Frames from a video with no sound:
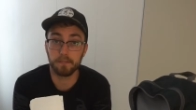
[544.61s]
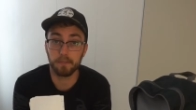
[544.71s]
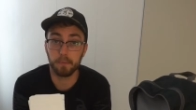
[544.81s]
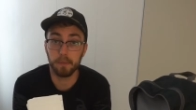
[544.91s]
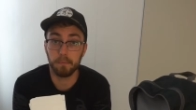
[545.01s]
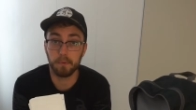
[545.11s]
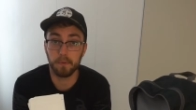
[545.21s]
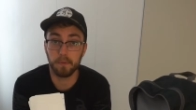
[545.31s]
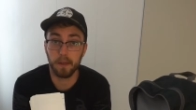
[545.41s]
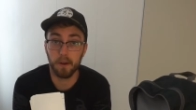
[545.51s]
for
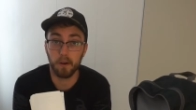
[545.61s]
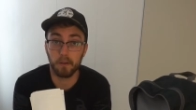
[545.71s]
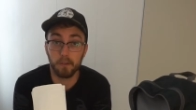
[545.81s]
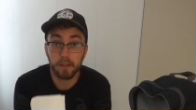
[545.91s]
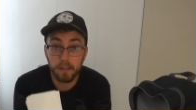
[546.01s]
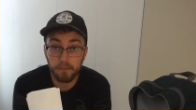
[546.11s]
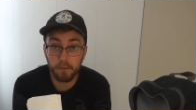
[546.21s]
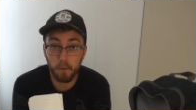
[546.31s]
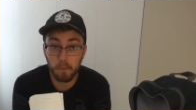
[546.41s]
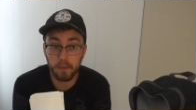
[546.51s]
people that are looking
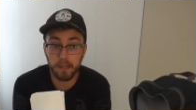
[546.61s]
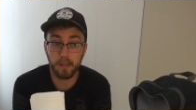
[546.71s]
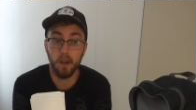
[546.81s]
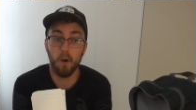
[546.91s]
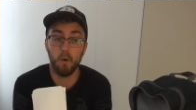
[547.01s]
for me,